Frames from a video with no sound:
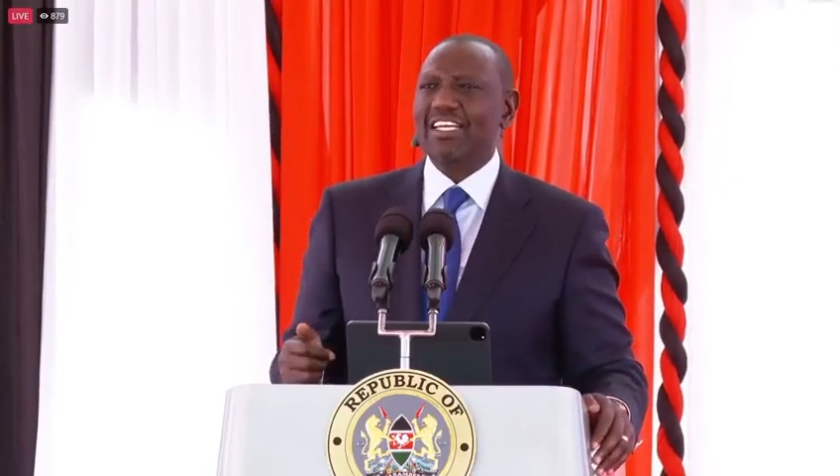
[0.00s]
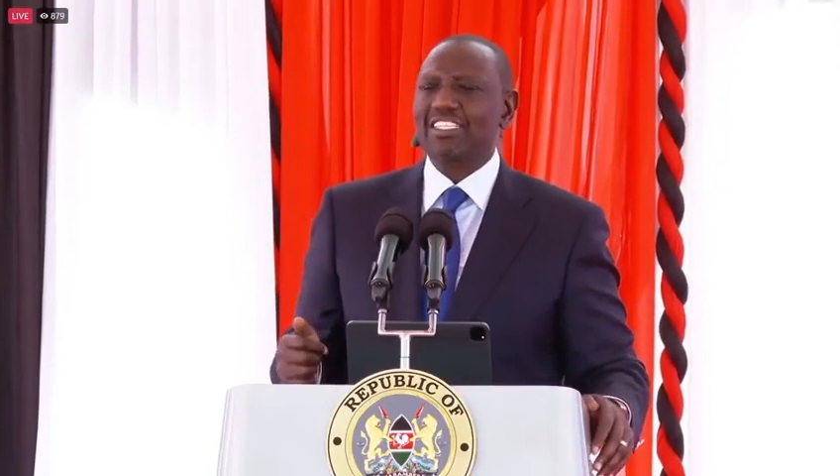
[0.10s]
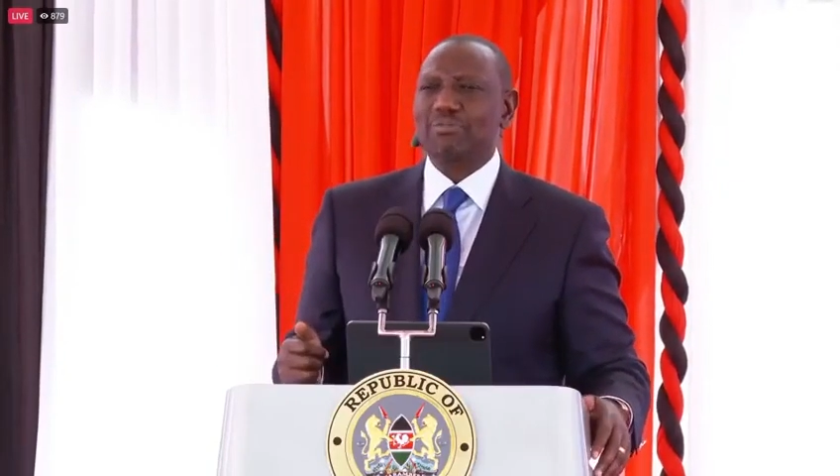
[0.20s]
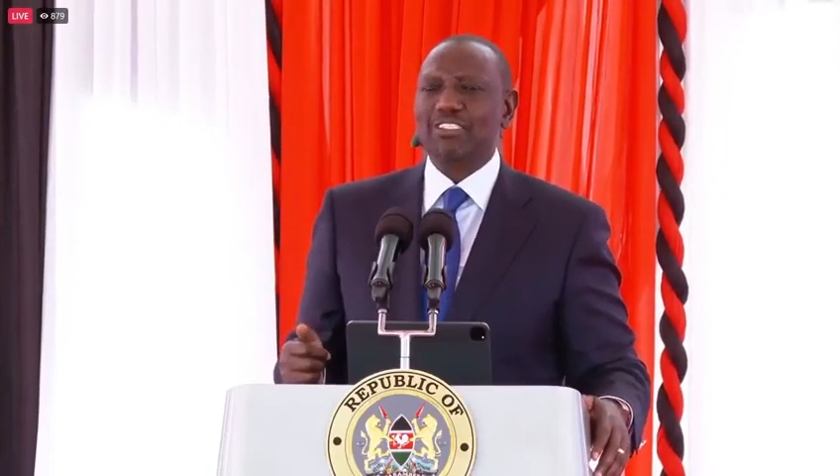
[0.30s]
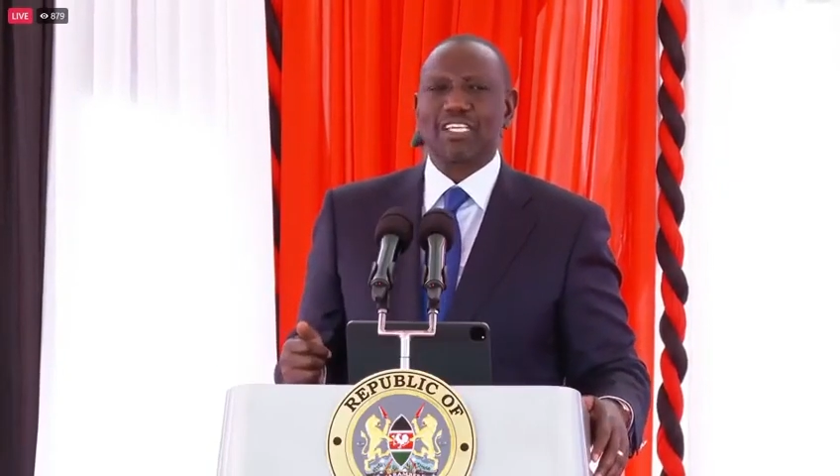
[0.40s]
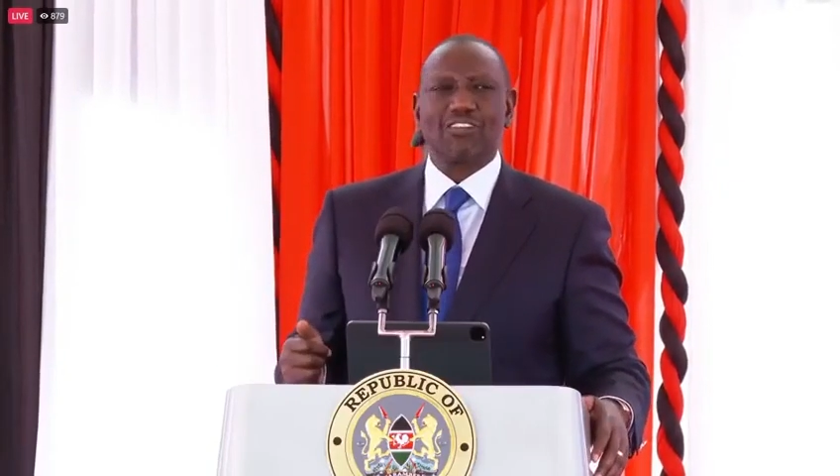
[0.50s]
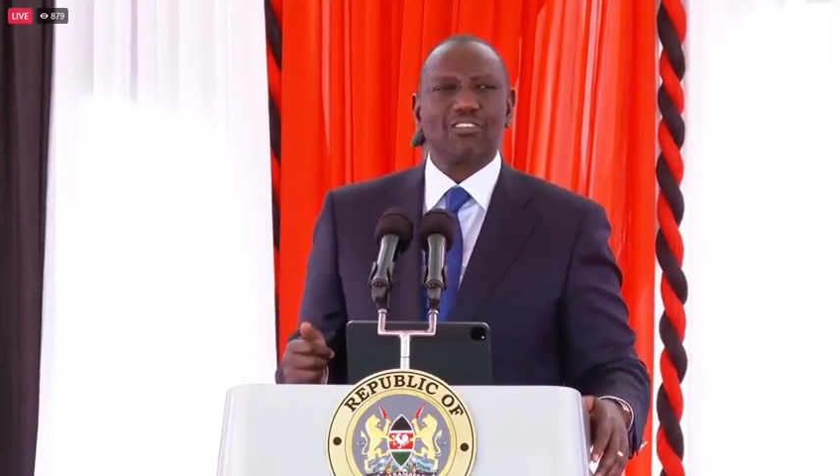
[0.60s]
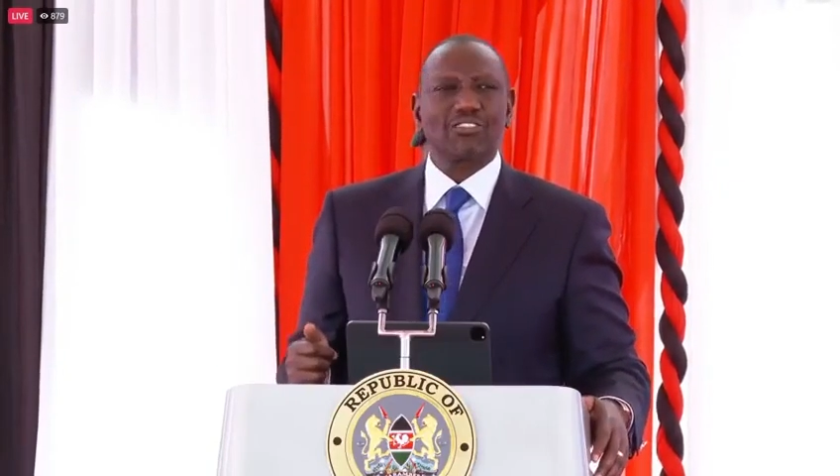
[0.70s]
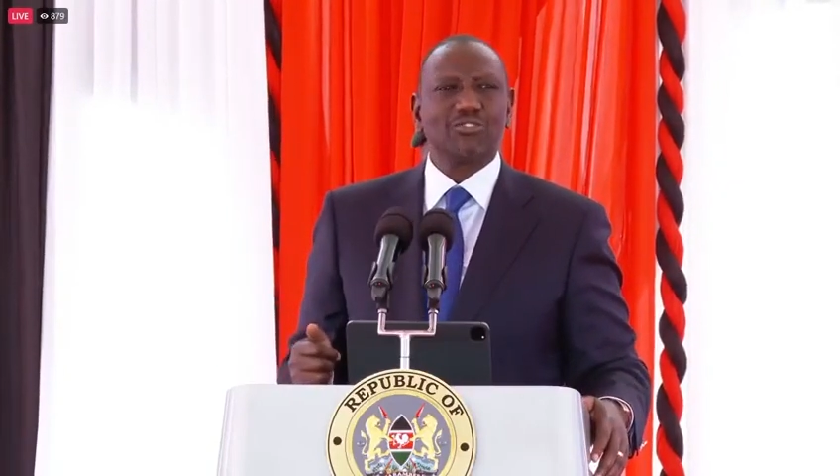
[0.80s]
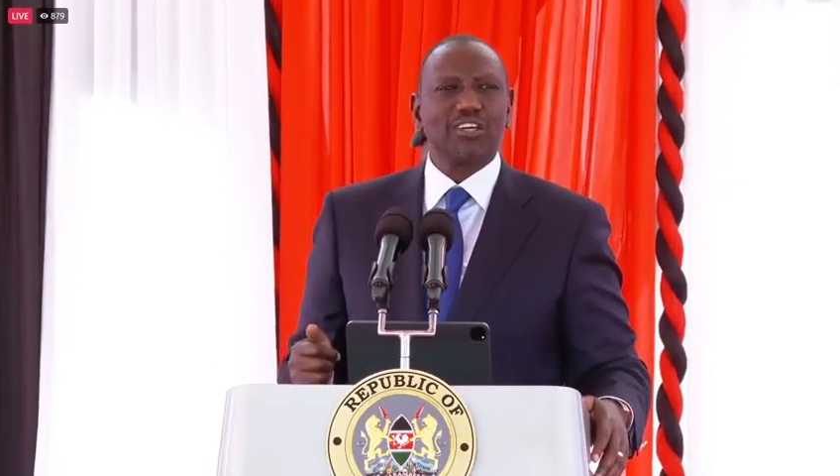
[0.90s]
80% of
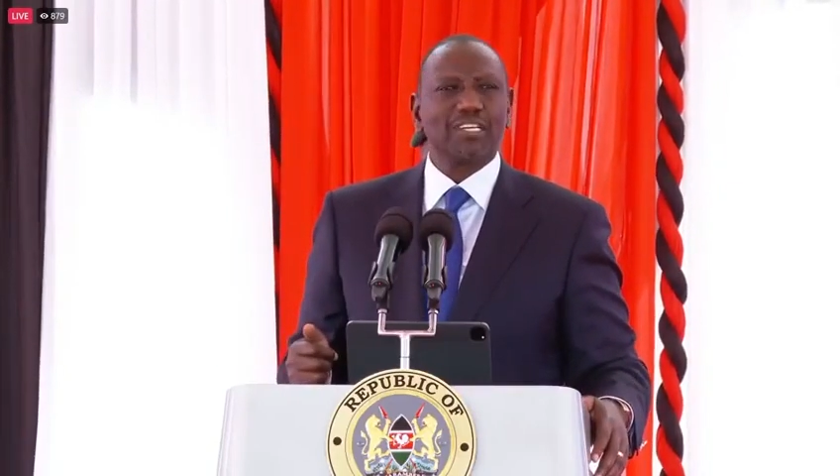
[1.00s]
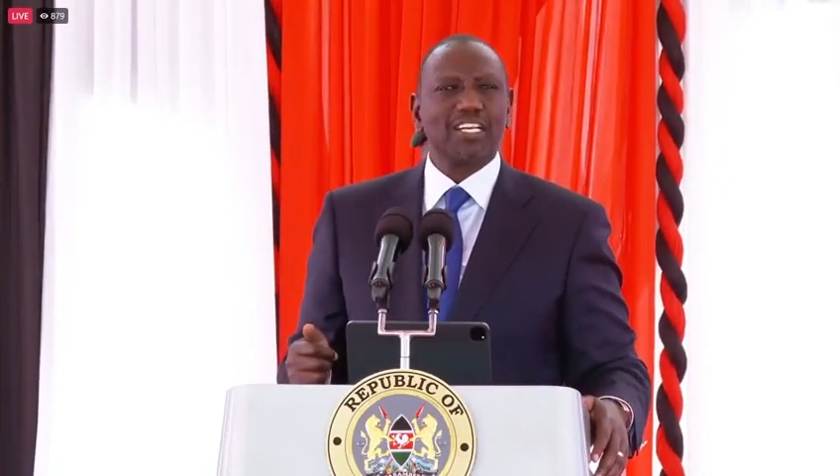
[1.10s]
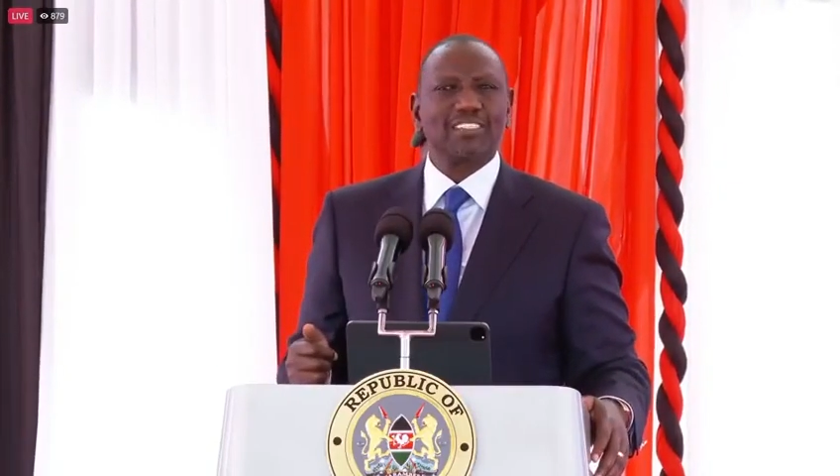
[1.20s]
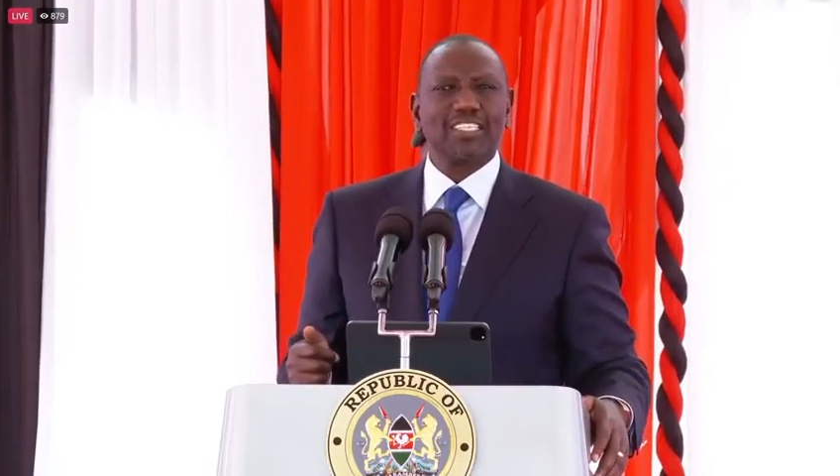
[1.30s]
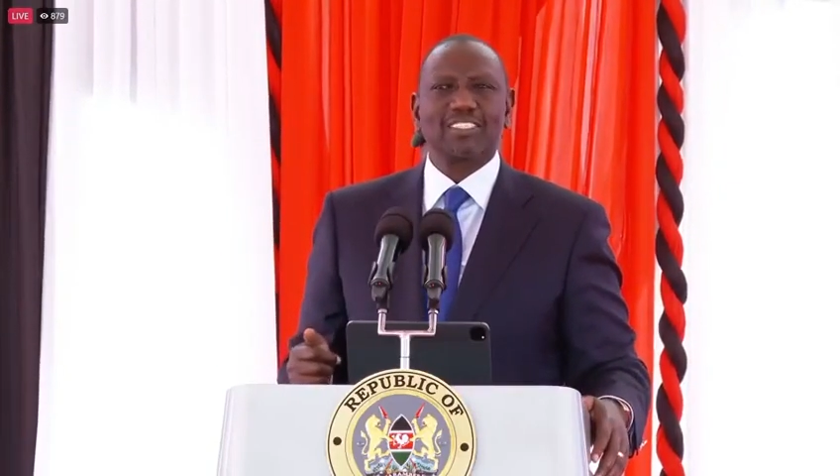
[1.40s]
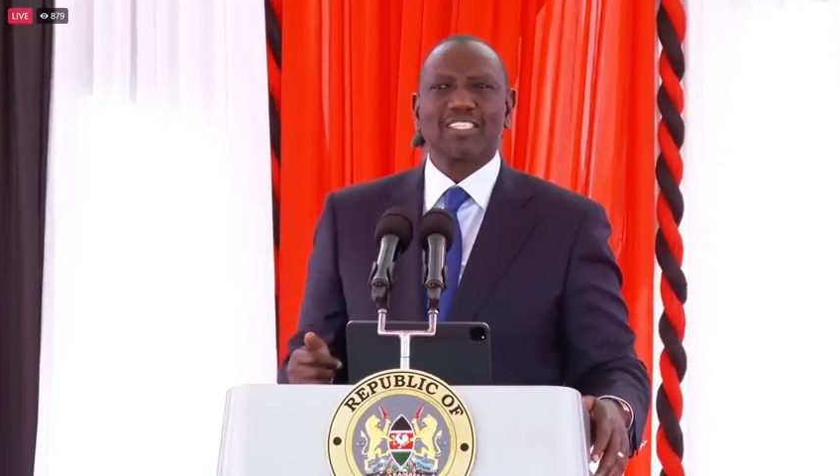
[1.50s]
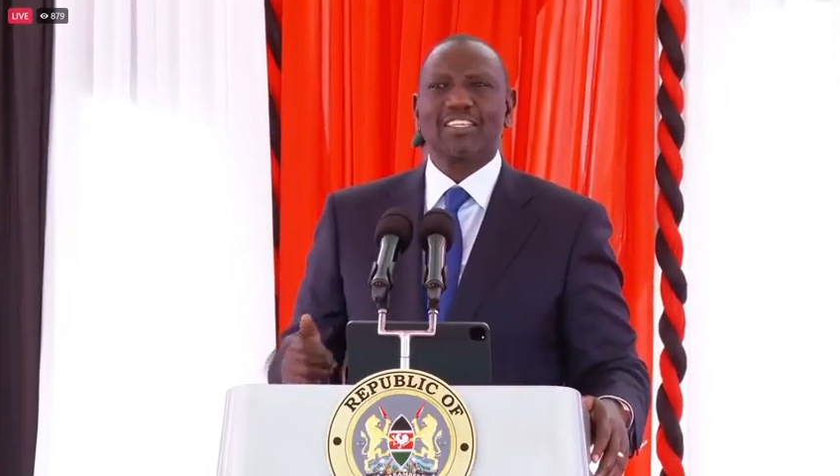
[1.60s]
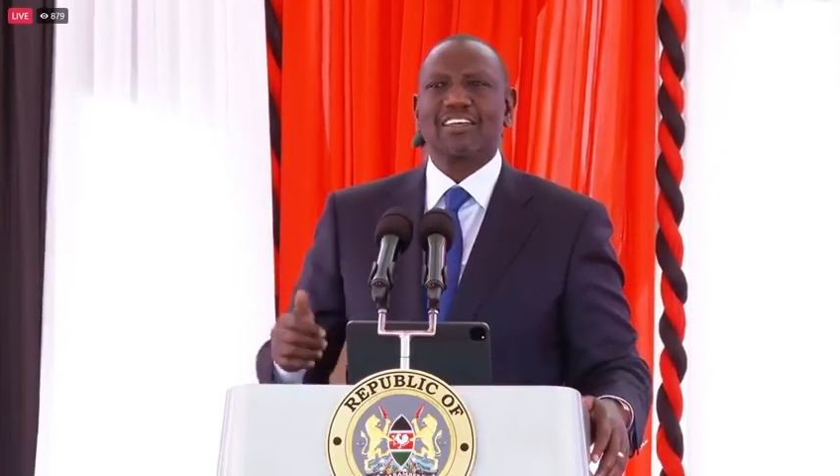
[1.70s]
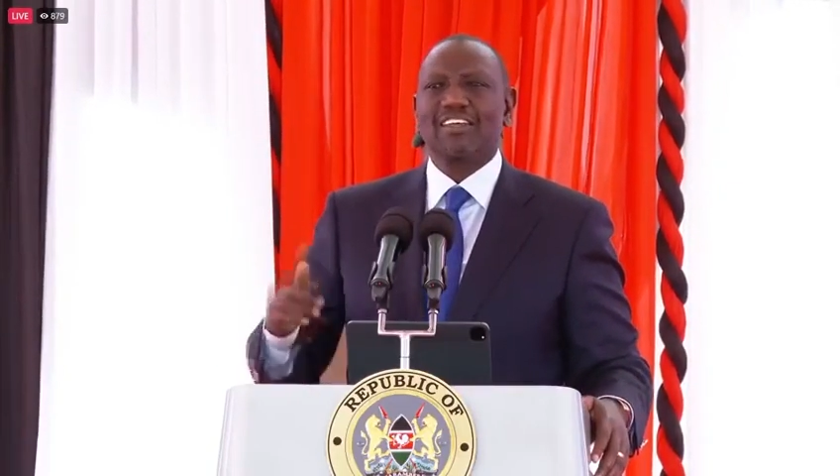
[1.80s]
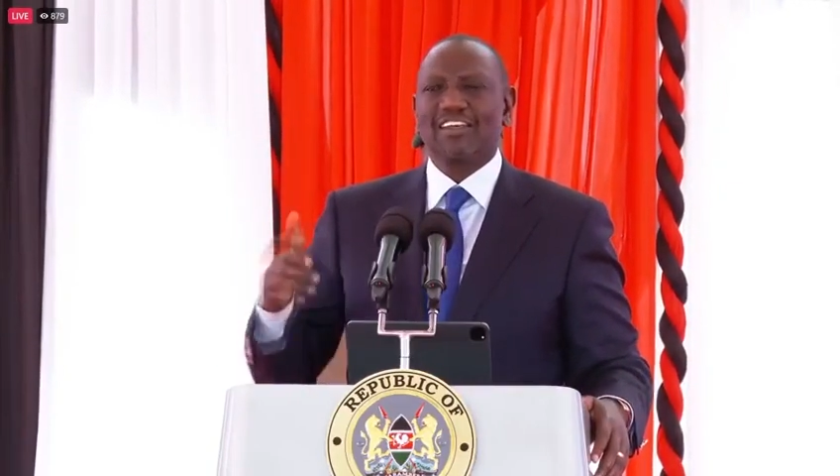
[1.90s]
what you have been
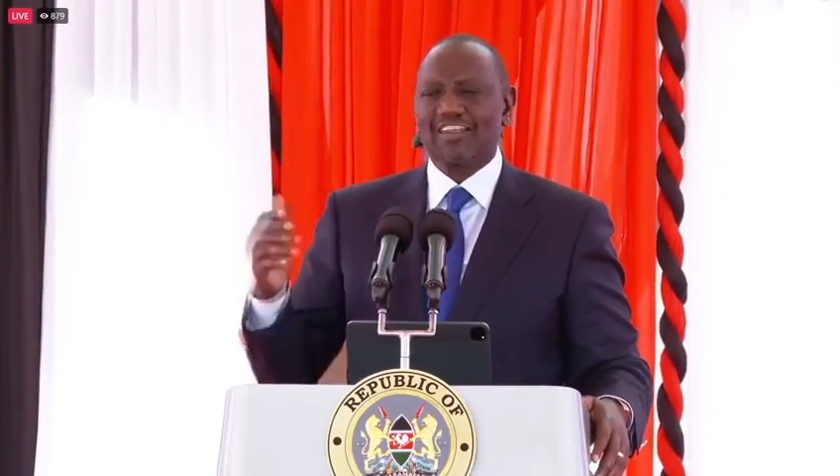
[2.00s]
accessing.